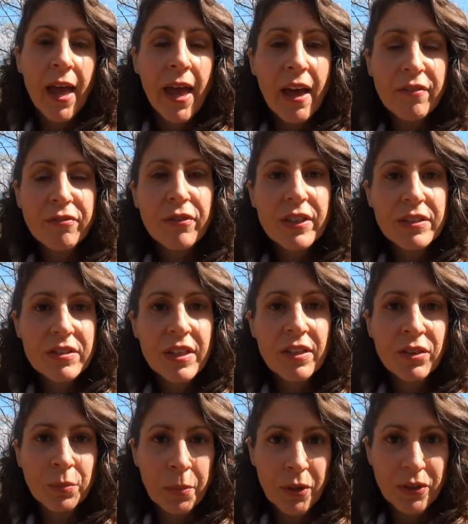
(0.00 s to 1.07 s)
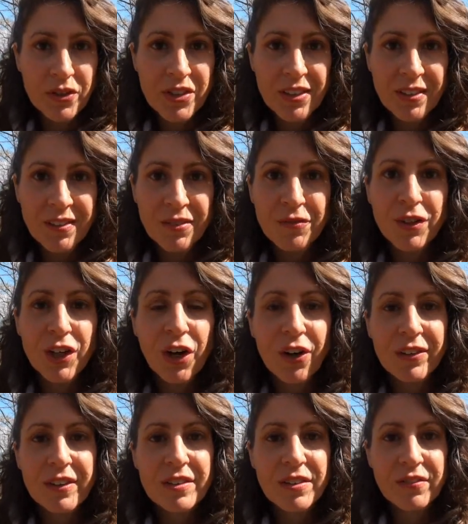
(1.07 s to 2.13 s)
Every single person,
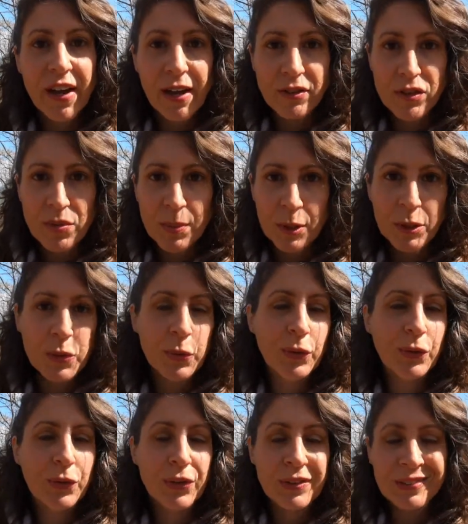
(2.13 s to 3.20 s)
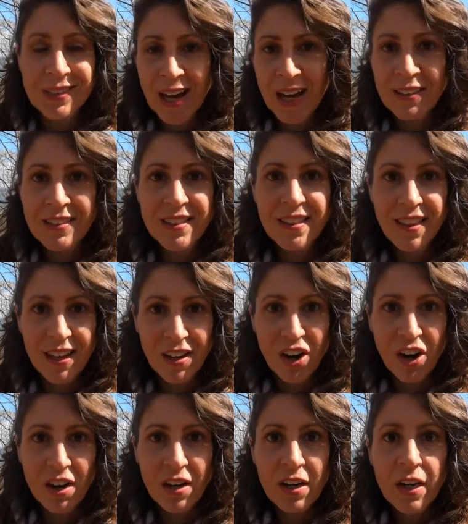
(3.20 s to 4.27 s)
regardless of how spiritual or not they
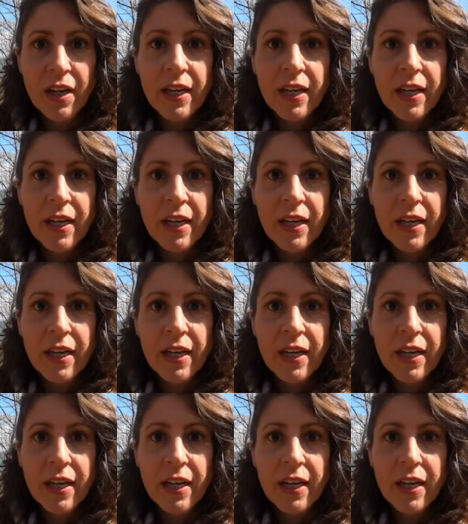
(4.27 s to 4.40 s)
are,